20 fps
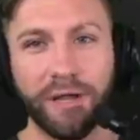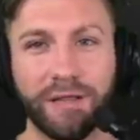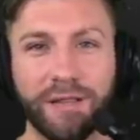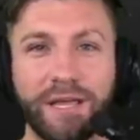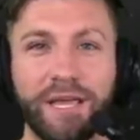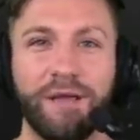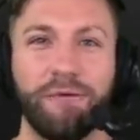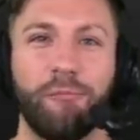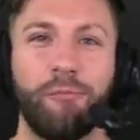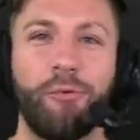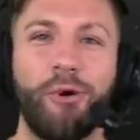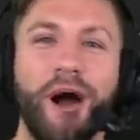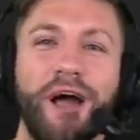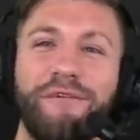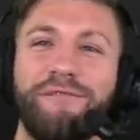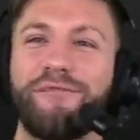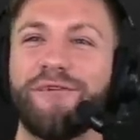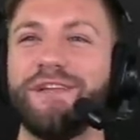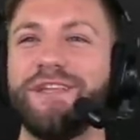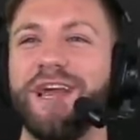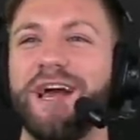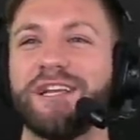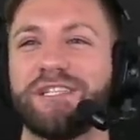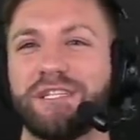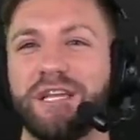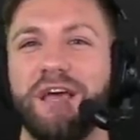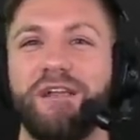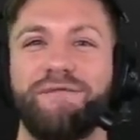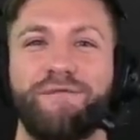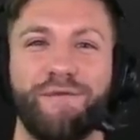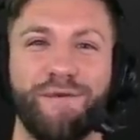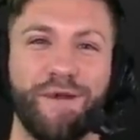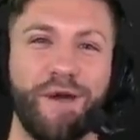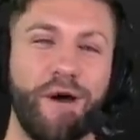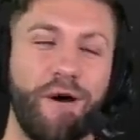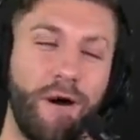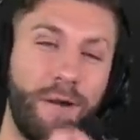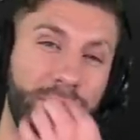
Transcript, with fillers: elite. Why for yes and for no?